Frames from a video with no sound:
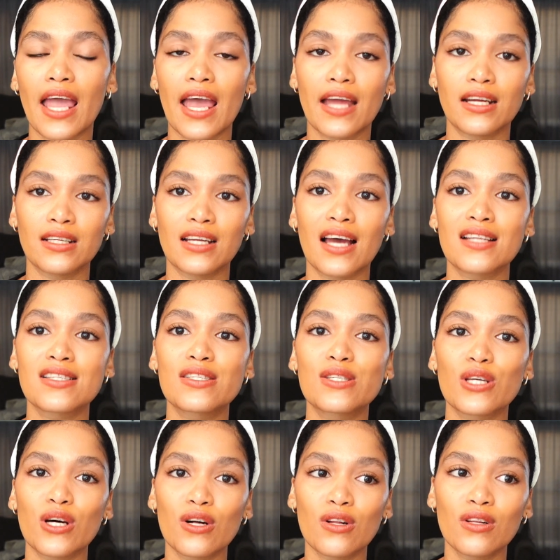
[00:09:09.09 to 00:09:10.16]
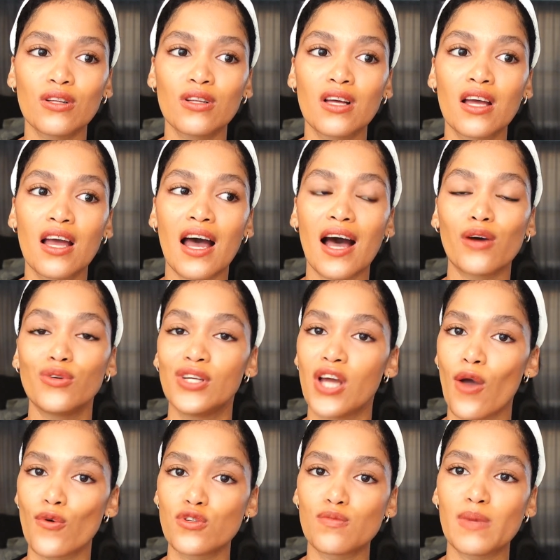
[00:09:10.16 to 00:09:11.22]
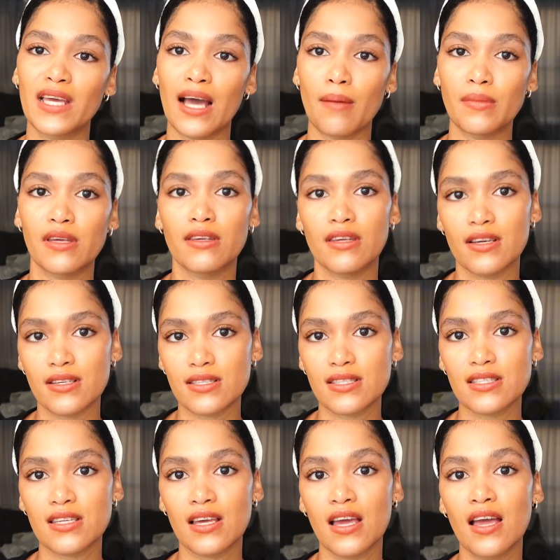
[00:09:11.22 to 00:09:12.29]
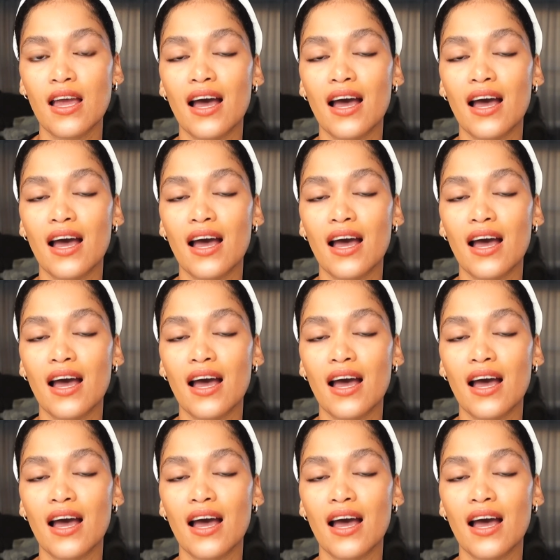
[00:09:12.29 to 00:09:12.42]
at it until our no's become a yes,